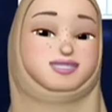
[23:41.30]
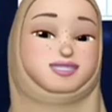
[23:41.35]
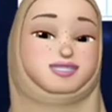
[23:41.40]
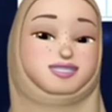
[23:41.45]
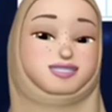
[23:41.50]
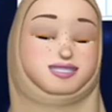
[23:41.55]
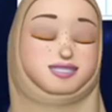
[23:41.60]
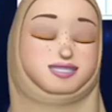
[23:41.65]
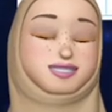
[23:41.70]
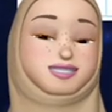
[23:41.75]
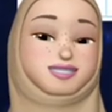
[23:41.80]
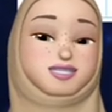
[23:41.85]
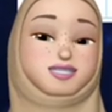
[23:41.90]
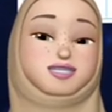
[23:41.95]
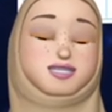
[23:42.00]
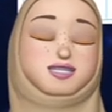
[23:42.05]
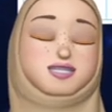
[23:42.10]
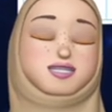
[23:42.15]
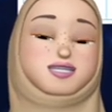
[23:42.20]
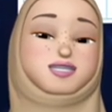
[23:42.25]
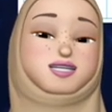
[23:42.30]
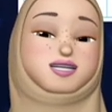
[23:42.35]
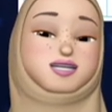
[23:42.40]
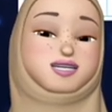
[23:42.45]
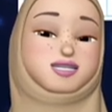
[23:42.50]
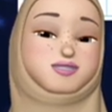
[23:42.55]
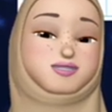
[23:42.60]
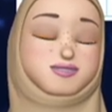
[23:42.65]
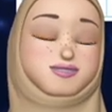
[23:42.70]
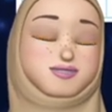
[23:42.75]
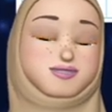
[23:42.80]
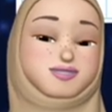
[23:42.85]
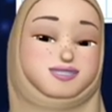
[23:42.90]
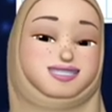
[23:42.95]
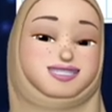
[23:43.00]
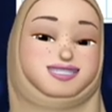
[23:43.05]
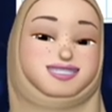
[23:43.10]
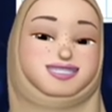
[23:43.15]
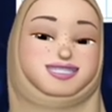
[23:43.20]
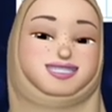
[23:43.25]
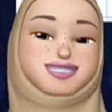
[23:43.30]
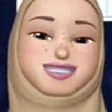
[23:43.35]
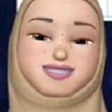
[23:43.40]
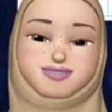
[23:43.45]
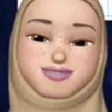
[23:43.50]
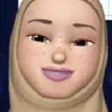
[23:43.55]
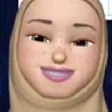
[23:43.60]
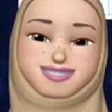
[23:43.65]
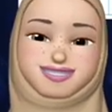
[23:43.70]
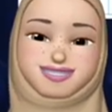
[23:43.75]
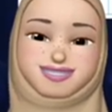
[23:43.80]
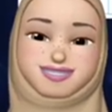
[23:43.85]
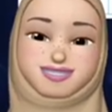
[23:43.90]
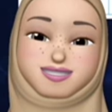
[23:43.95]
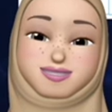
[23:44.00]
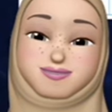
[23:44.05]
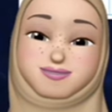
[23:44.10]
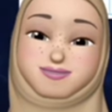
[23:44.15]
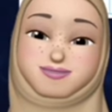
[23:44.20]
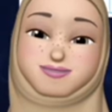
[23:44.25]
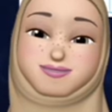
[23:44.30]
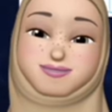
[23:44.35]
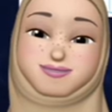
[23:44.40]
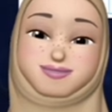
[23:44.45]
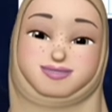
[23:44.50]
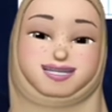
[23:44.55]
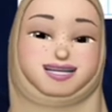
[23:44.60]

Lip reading: the age just simply relates information like